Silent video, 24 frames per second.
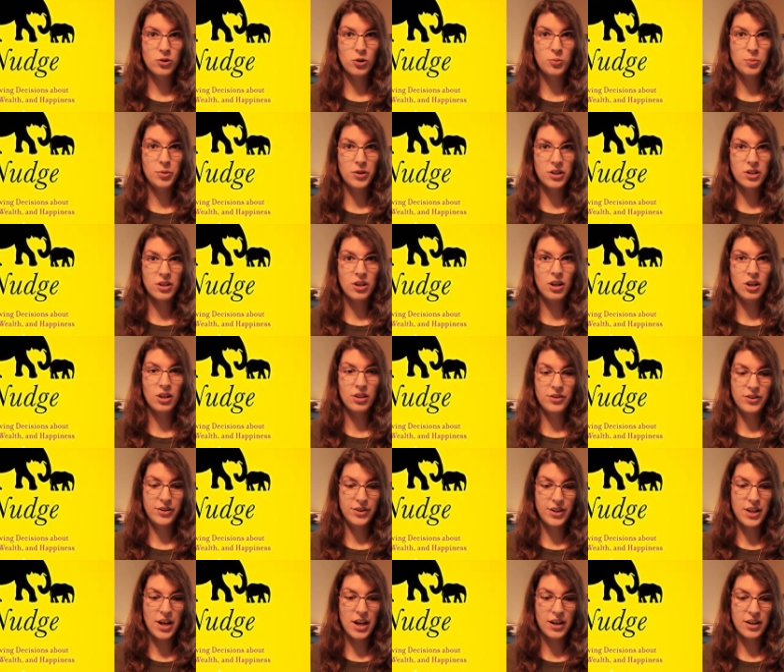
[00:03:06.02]
cool book called
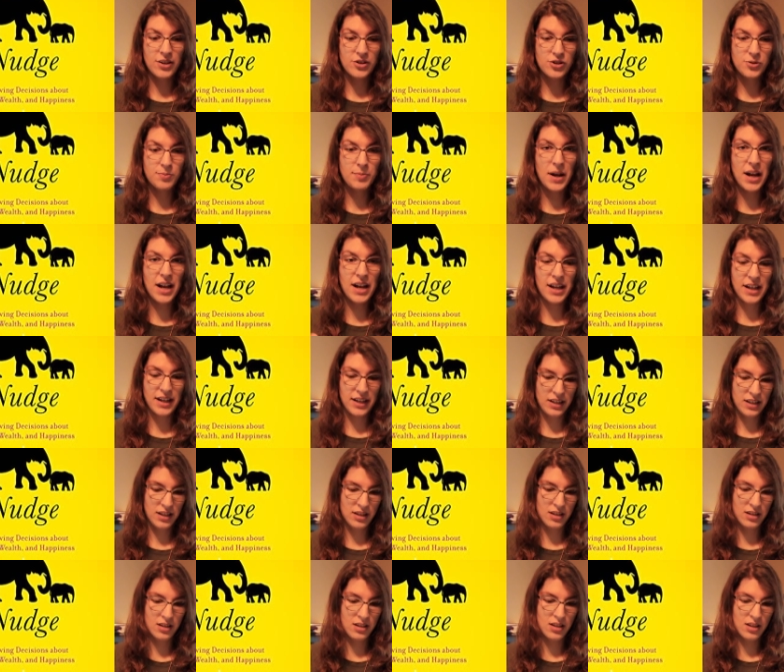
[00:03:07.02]
Nudge
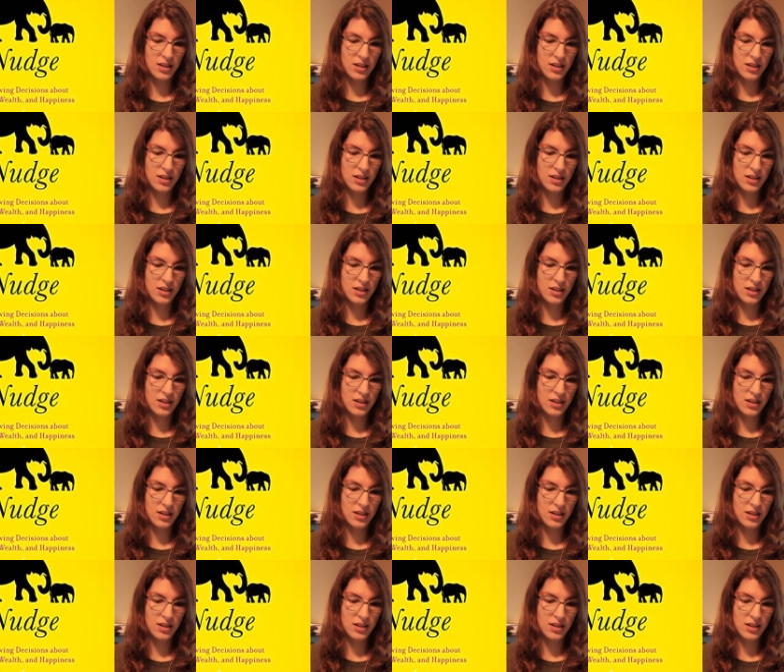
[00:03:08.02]
by,